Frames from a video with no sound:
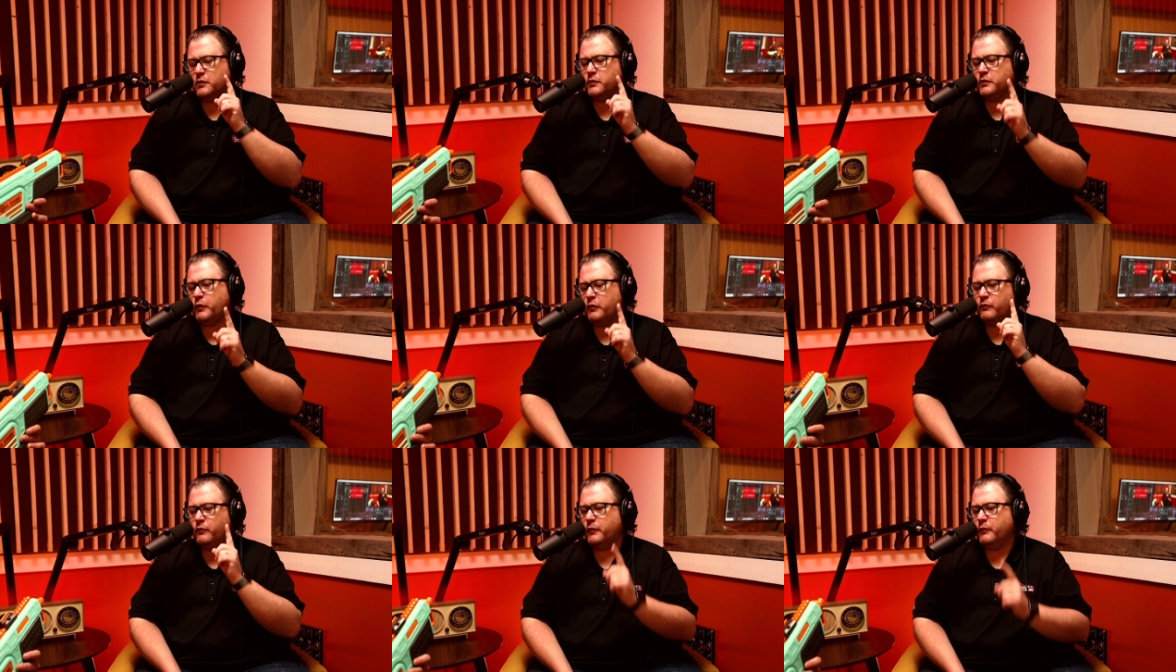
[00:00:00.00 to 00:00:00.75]

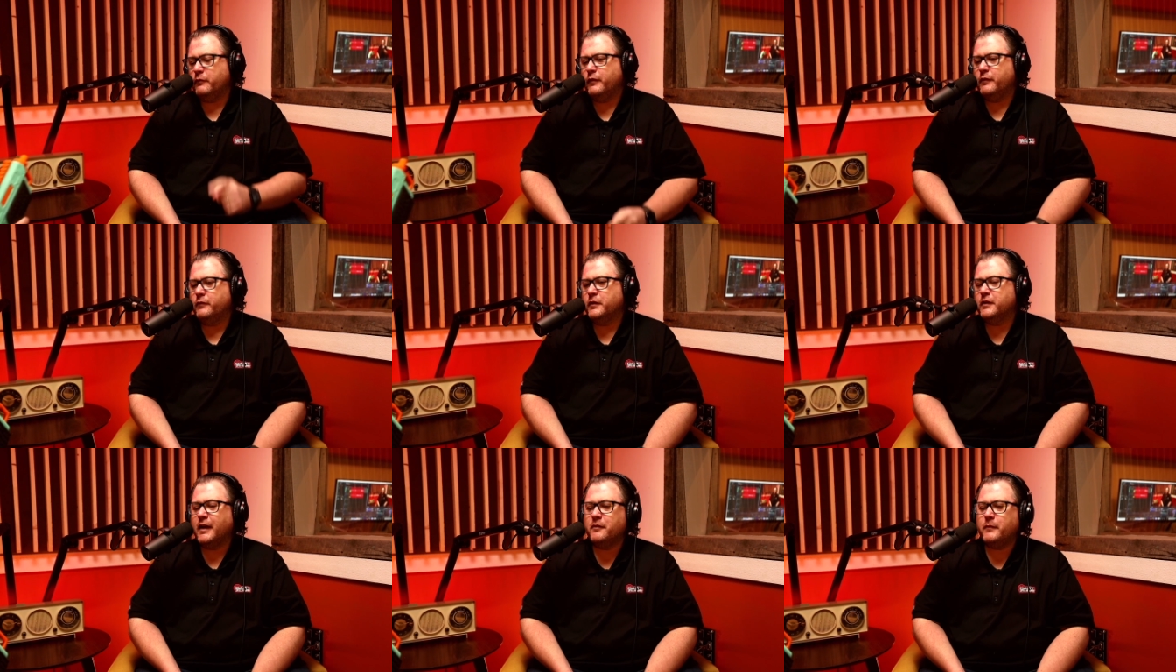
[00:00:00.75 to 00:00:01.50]
we're
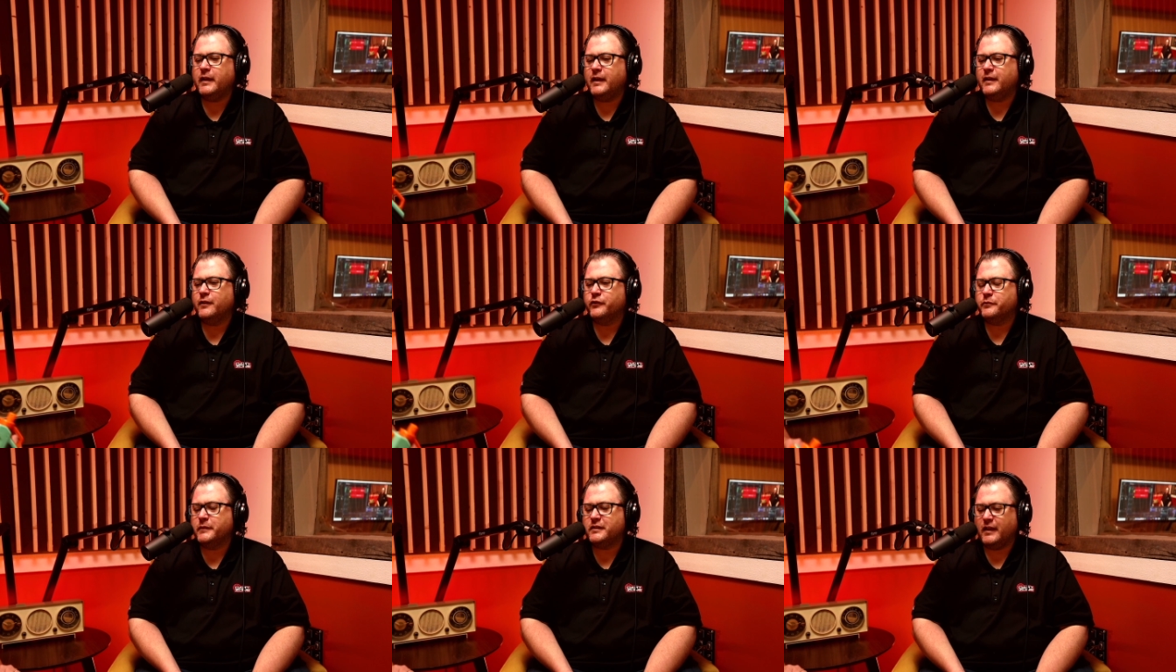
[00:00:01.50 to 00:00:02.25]
not making
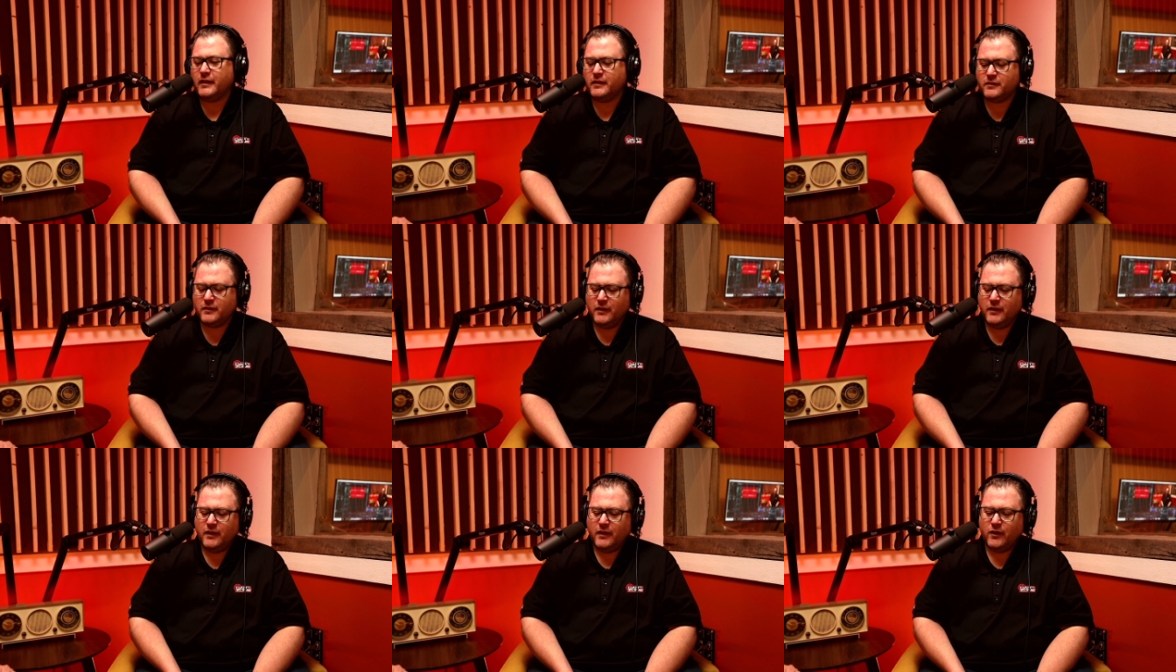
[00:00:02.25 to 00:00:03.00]
those mistakes
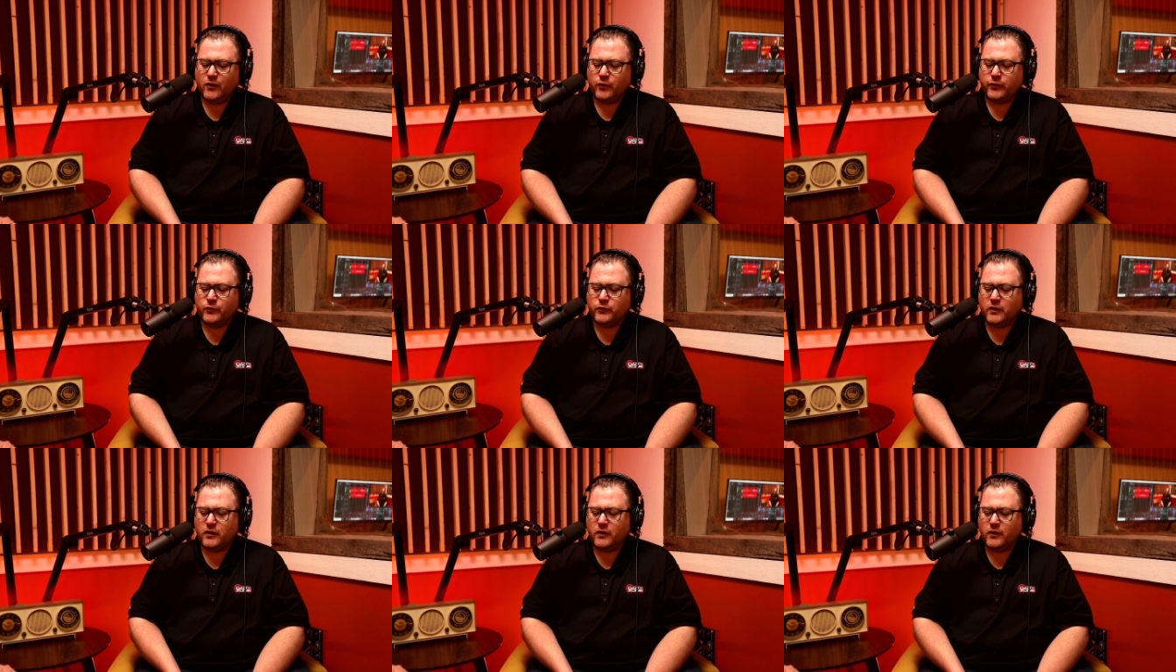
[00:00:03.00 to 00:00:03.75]
or those
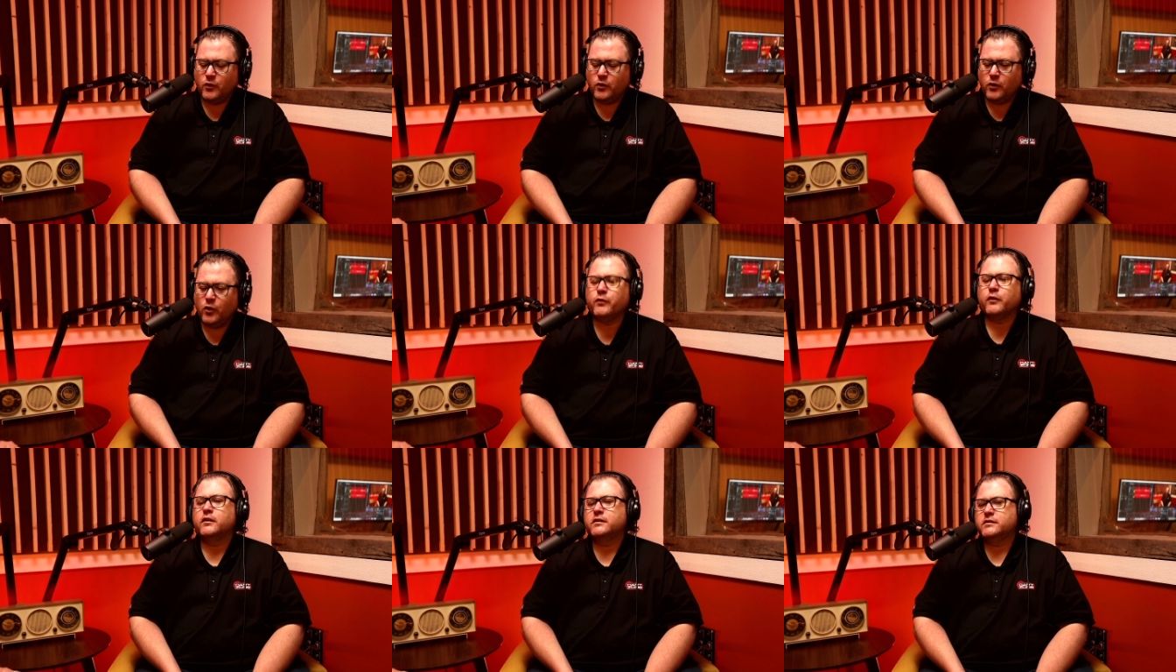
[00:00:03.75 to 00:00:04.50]

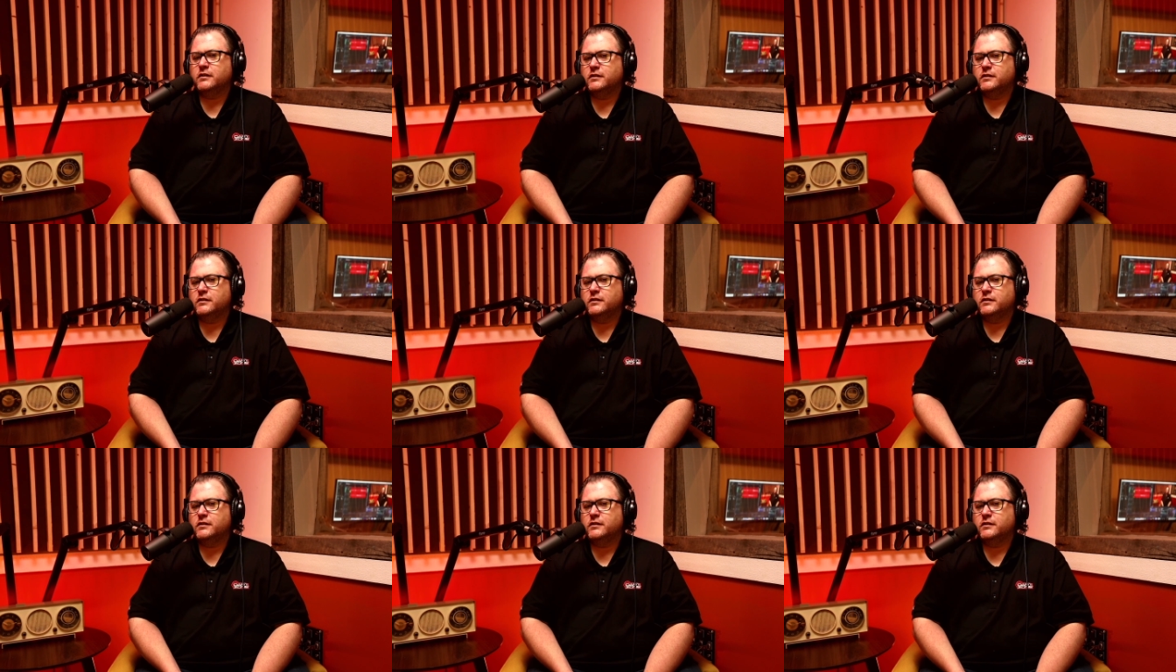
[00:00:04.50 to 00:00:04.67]
overlooks.